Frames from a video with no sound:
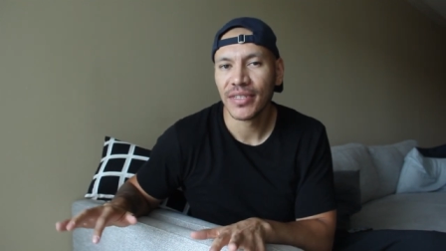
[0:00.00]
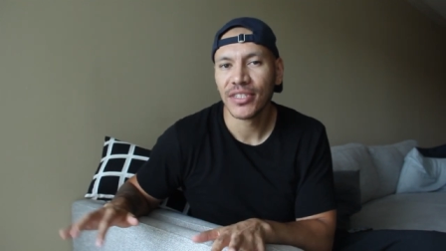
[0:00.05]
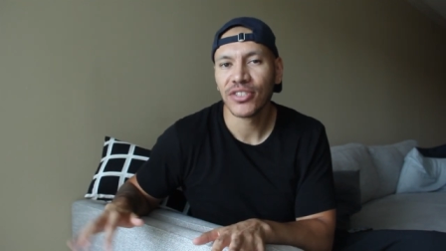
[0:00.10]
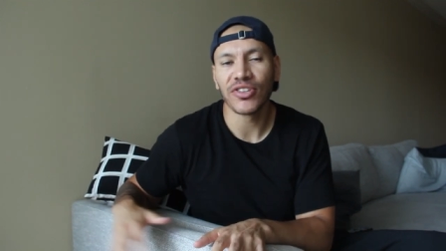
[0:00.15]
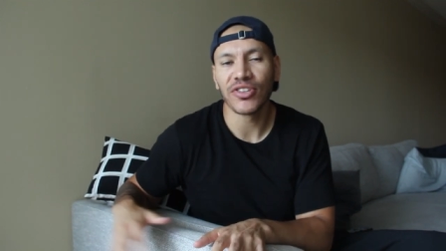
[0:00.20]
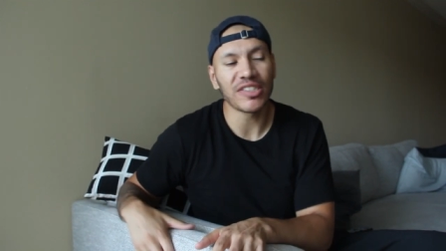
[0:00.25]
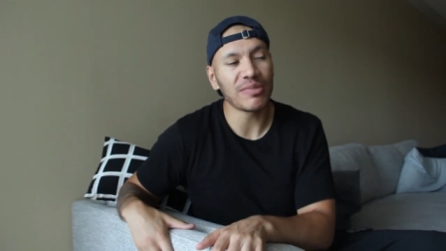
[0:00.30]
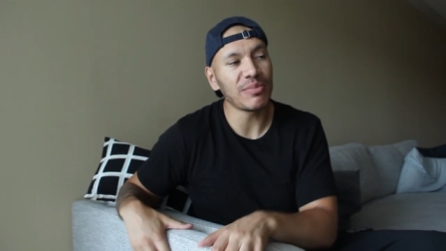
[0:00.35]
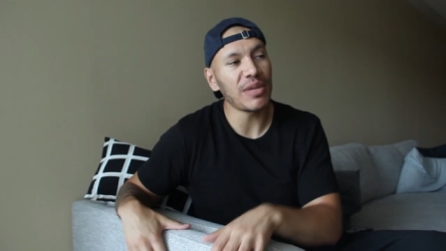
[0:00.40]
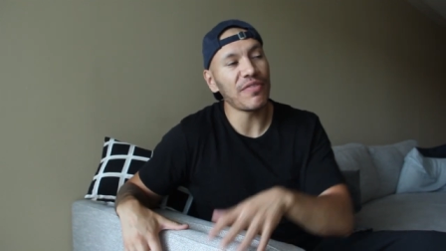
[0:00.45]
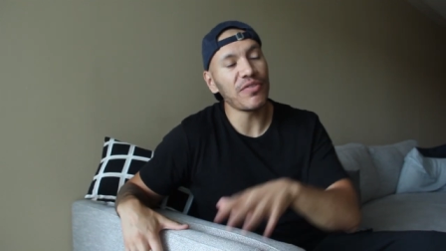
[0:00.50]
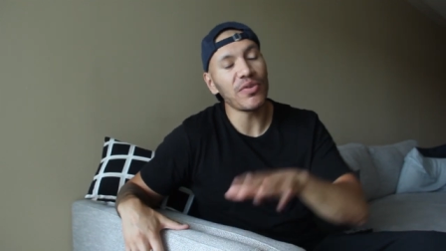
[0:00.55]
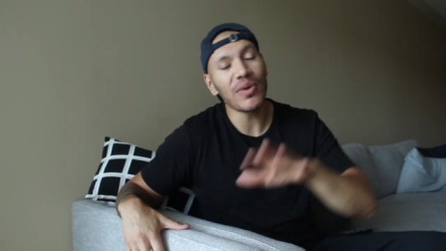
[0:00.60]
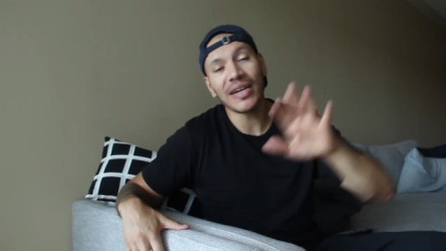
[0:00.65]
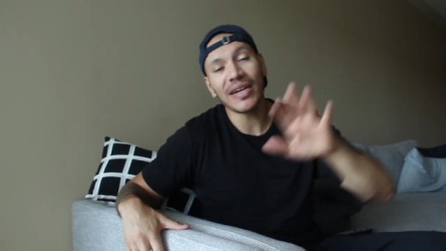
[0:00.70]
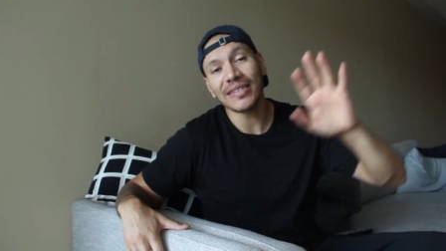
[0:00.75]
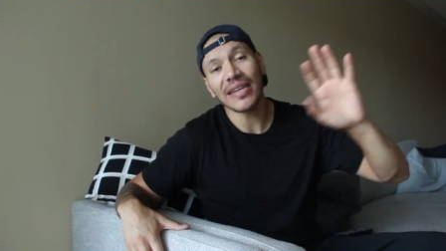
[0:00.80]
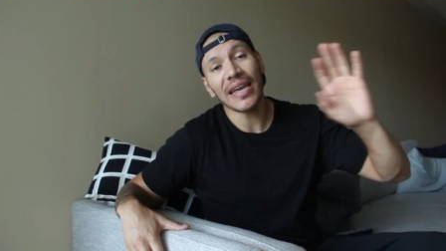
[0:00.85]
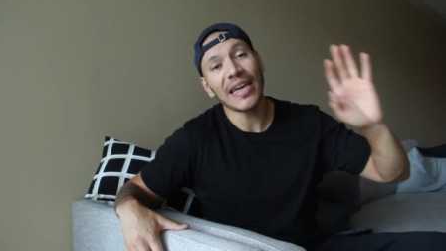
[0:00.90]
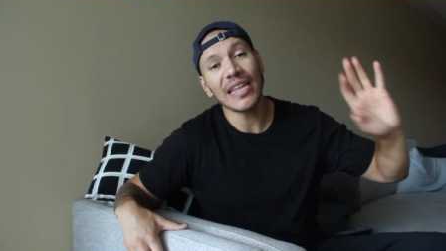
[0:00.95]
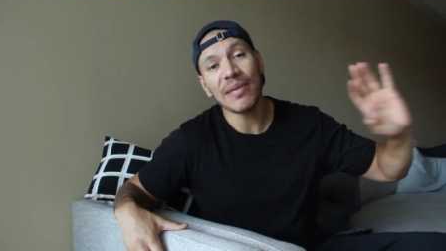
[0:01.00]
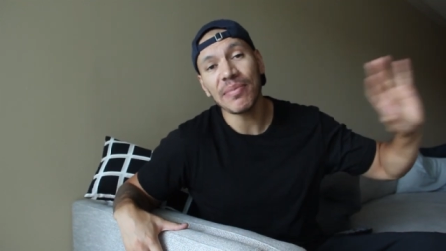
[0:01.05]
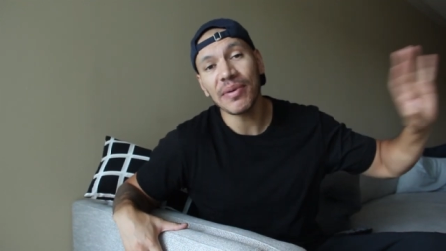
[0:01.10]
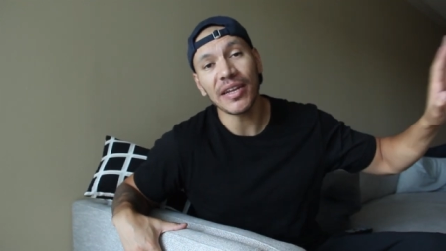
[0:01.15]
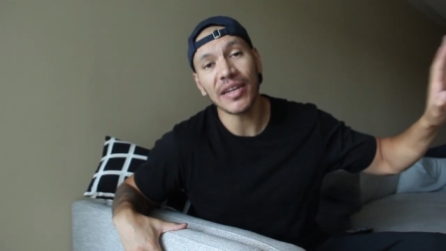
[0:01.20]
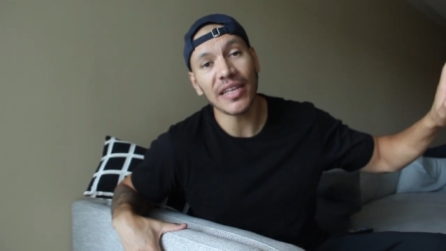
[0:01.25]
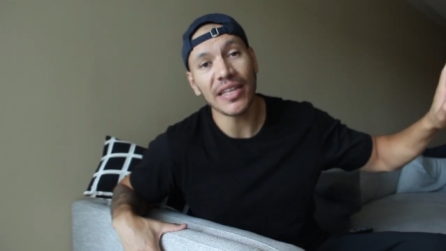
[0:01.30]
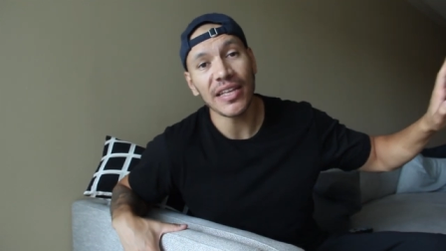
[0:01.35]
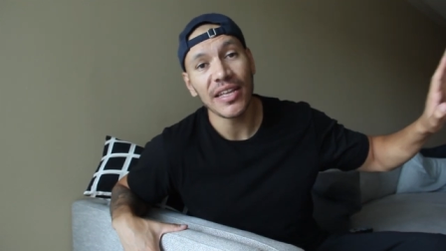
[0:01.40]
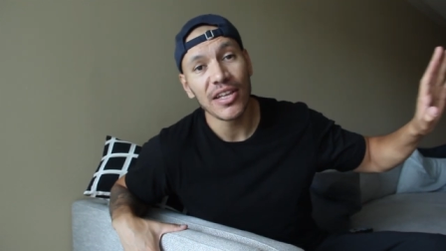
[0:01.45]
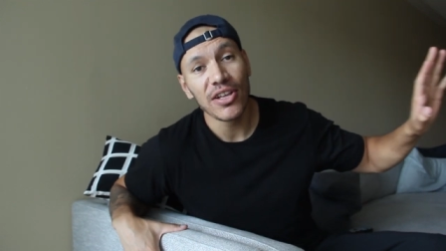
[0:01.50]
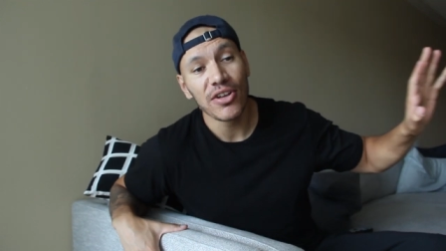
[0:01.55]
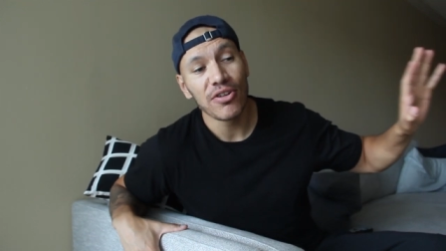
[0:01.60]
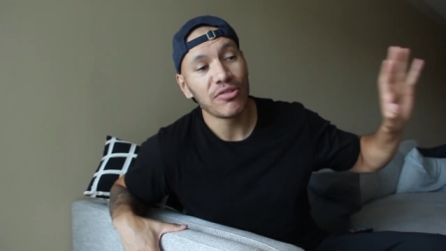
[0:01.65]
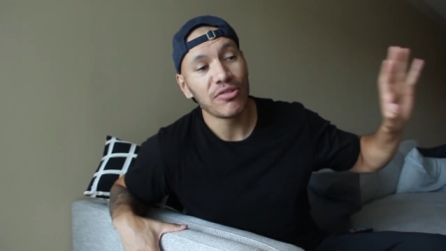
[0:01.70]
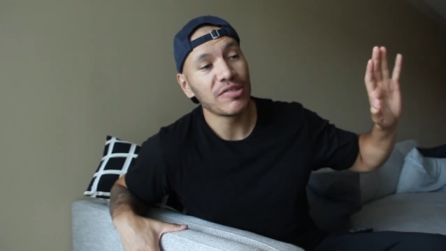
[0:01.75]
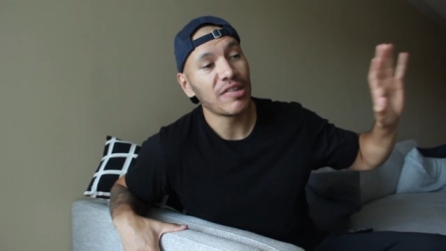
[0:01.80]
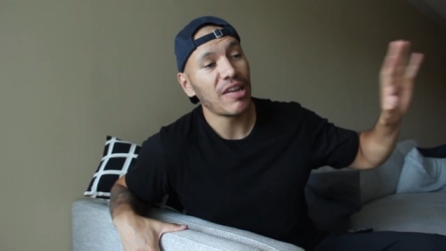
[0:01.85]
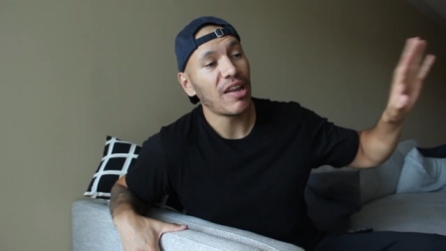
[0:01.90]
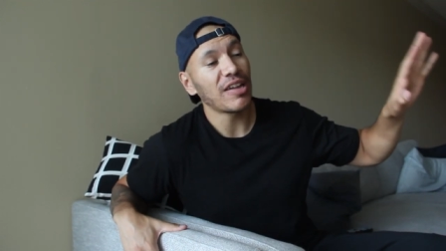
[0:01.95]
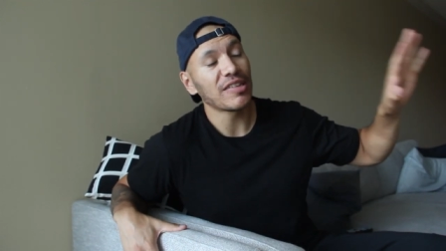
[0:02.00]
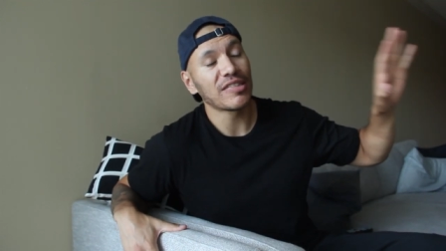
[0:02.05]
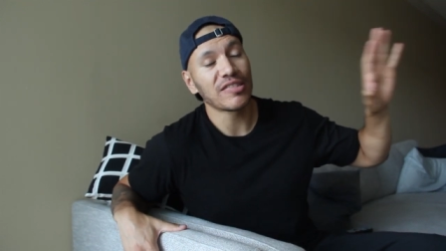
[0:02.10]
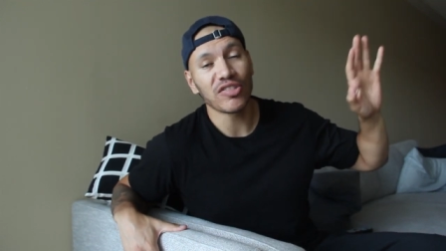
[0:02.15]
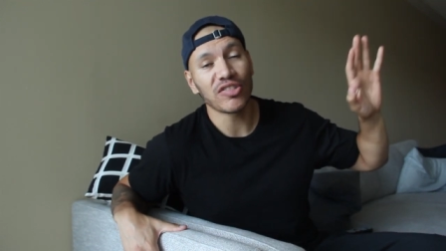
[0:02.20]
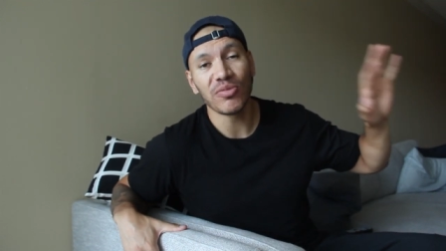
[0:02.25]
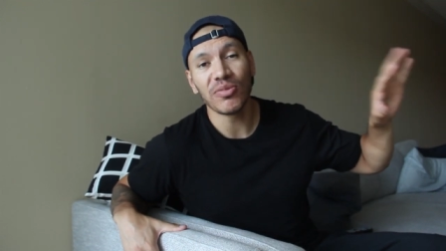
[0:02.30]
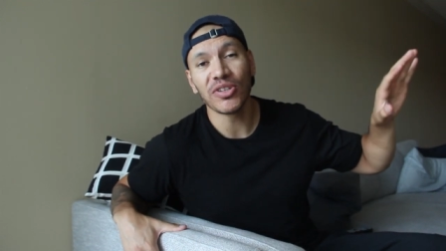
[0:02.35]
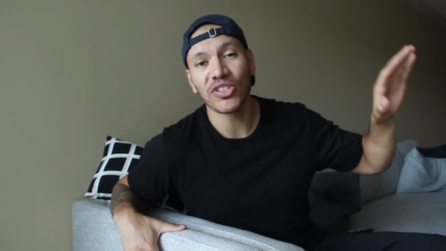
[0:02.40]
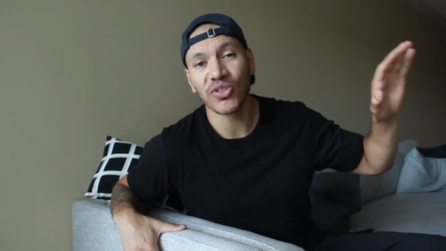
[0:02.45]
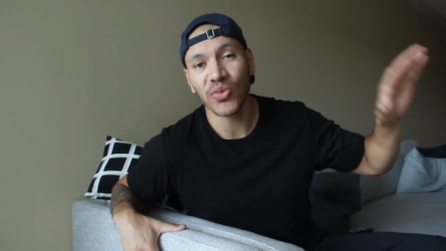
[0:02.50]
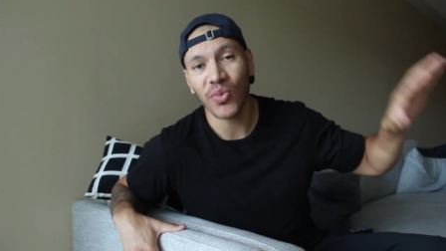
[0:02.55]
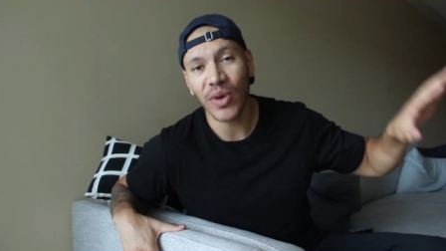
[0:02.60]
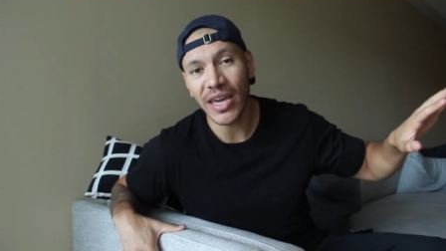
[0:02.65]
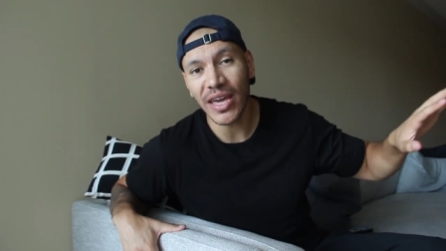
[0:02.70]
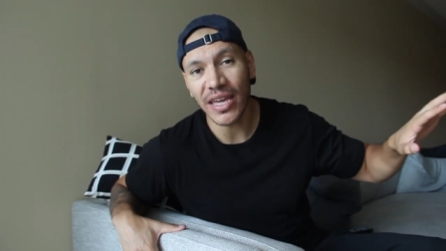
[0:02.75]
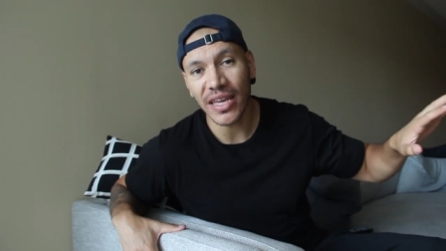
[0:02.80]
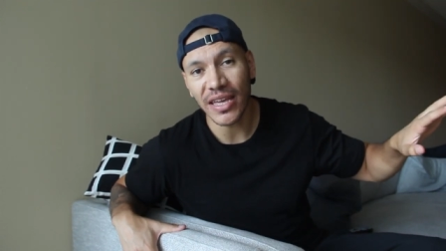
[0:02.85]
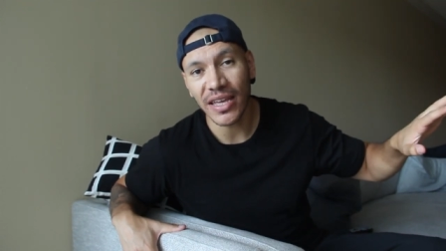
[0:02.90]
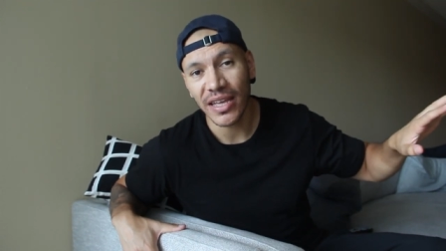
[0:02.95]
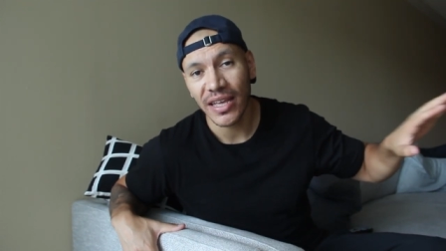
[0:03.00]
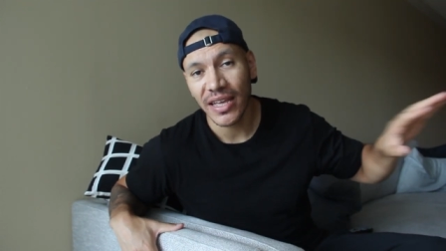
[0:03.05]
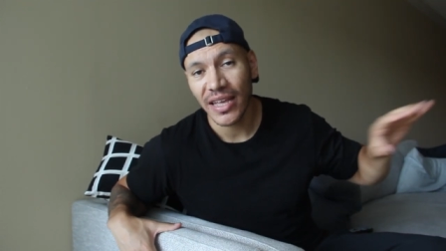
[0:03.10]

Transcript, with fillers: Trust me, if you ask anybody who's lost so much weight